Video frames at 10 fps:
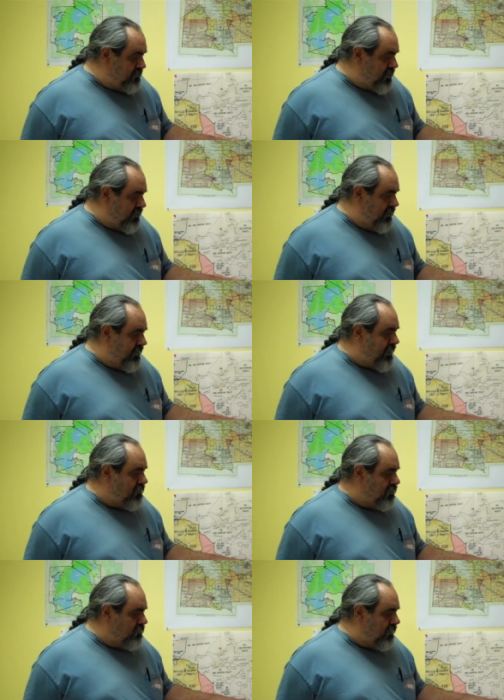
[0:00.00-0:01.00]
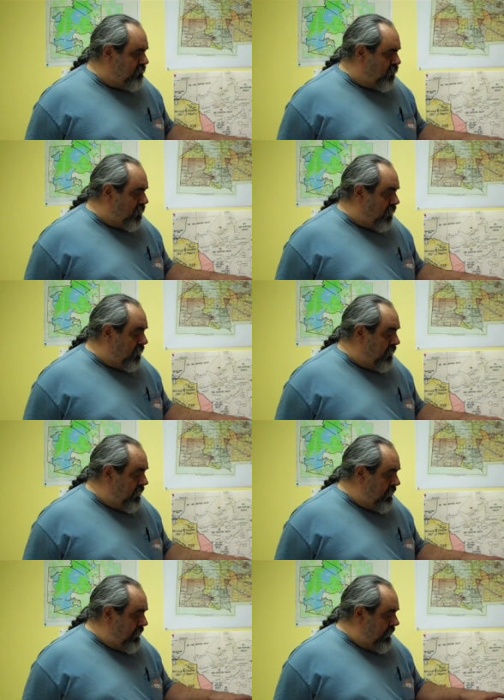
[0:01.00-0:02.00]
checking it out a little bit more,
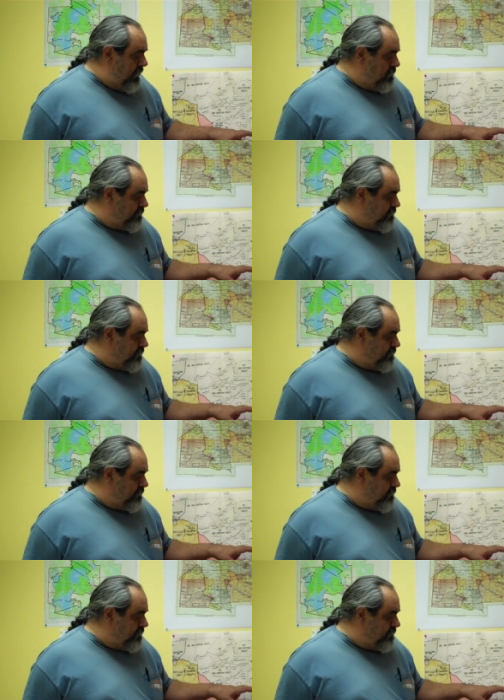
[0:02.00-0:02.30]
and